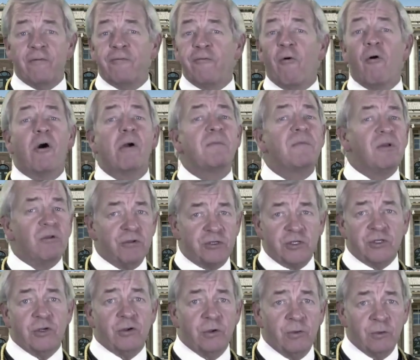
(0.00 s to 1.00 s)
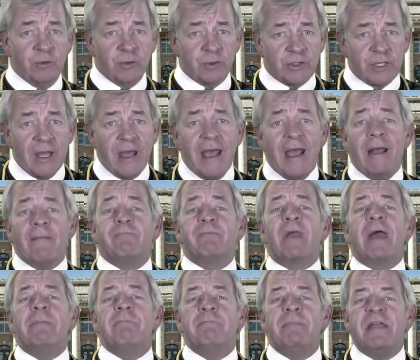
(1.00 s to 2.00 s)
form you choose
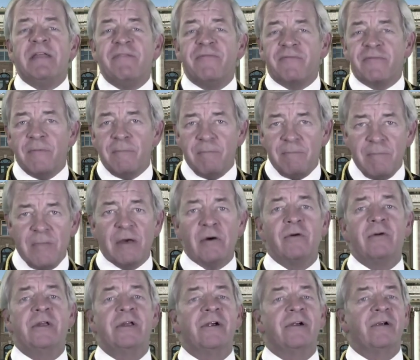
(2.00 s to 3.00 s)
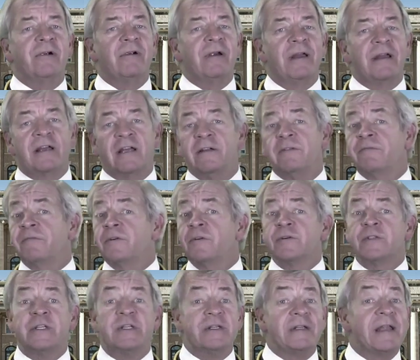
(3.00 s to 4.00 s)
and be familiar and
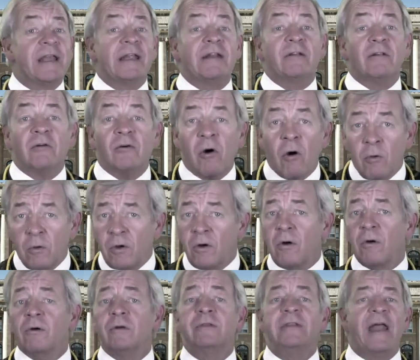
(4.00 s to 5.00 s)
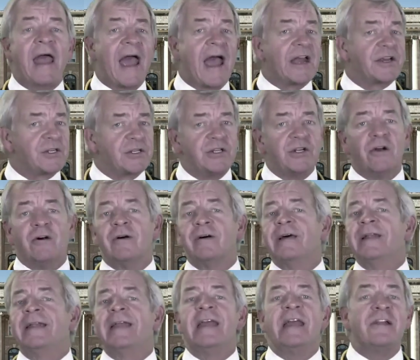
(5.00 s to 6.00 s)
conversant in local, national,
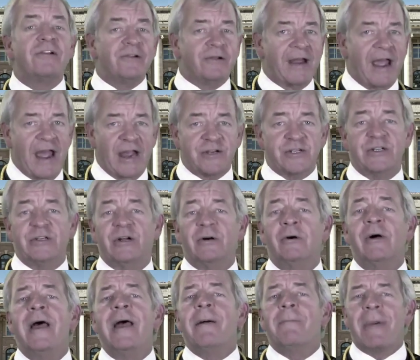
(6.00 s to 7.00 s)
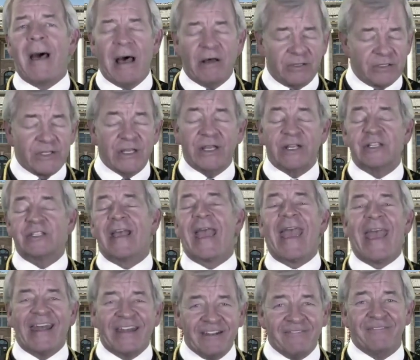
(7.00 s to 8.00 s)
and international politics
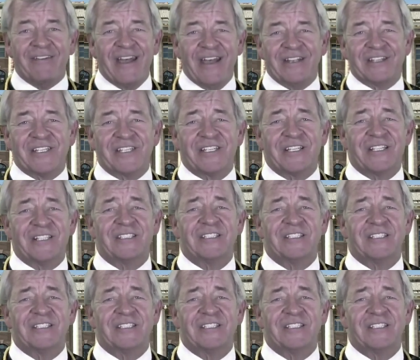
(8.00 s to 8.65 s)
and events.